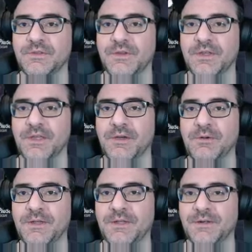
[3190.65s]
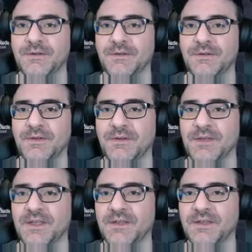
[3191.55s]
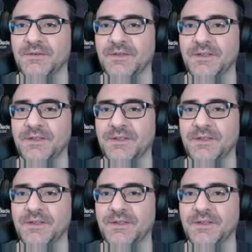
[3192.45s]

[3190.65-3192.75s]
Do I go in it, or no? I can't go in it.